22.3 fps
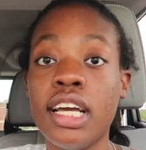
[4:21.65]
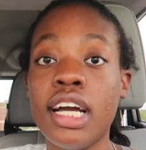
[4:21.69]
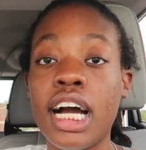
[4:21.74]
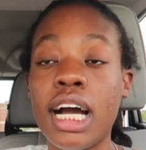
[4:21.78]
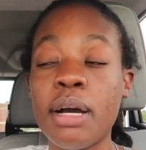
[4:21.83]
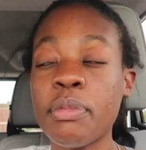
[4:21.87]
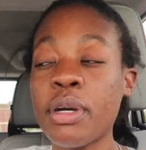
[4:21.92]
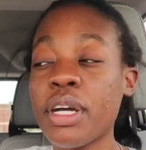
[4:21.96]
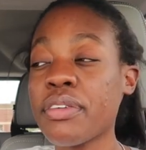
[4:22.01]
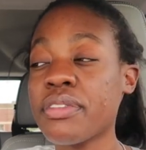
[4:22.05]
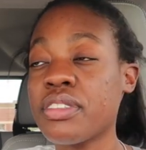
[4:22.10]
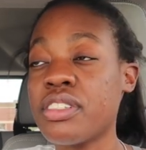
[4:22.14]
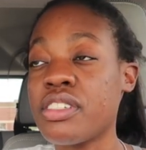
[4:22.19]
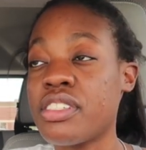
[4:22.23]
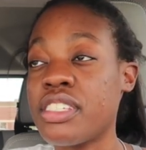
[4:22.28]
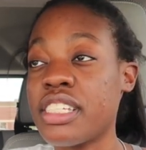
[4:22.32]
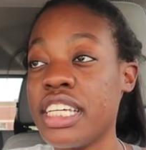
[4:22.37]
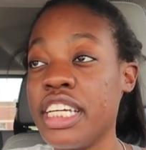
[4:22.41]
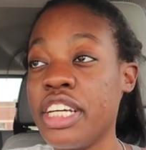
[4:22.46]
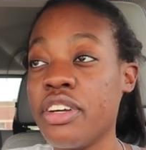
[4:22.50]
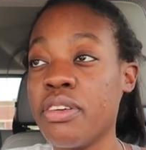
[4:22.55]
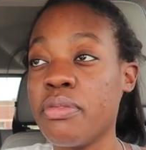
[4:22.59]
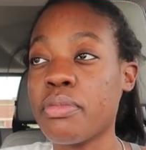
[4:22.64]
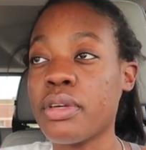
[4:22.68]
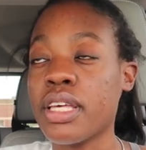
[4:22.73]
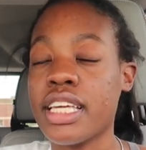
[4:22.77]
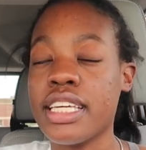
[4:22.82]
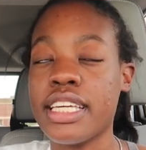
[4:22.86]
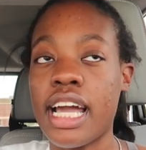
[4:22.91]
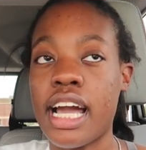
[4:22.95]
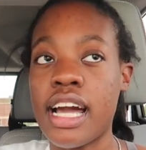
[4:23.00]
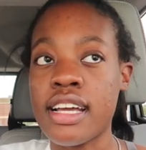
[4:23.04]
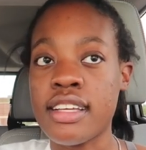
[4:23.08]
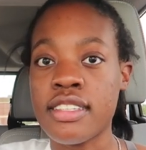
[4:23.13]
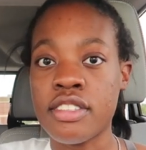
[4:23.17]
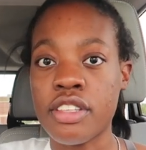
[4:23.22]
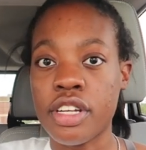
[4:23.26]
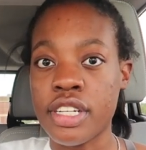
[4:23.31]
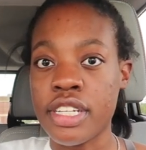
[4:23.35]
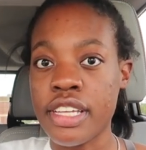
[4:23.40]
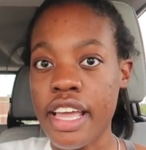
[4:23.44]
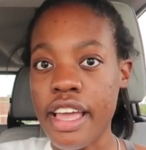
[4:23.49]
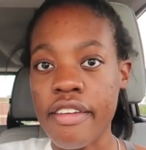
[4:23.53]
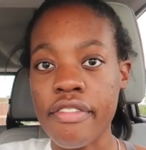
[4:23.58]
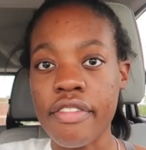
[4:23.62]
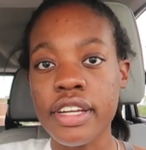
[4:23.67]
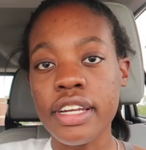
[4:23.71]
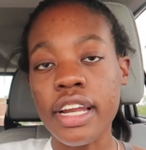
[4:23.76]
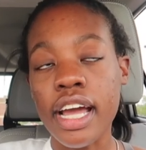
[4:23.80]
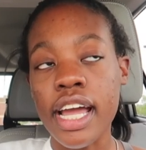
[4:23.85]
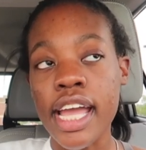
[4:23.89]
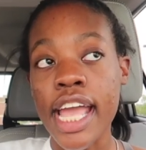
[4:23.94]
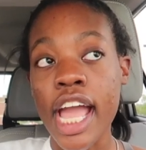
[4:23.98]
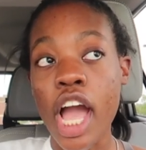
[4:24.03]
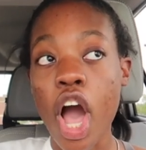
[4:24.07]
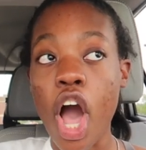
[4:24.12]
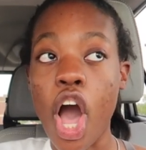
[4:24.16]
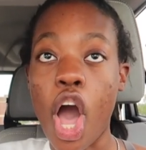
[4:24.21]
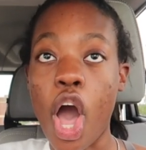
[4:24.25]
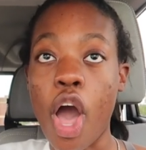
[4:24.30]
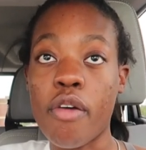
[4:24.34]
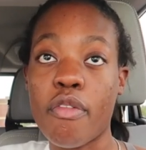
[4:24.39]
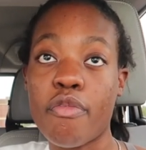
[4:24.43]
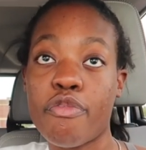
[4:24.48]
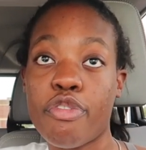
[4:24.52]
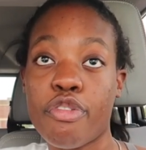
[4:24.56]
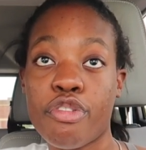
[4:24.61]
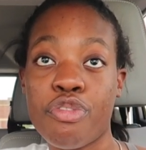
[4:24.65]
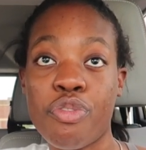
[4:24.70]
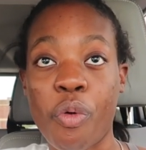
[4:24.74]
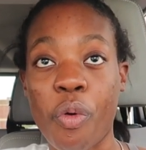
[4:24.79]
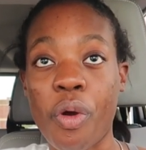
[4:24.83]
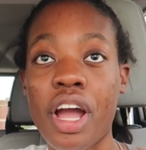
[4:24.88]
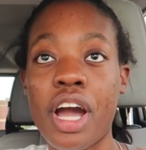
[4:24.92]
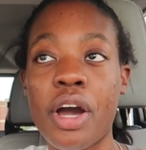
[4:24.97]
I'm not gonna sit here and be like, yeah, I study every night um for four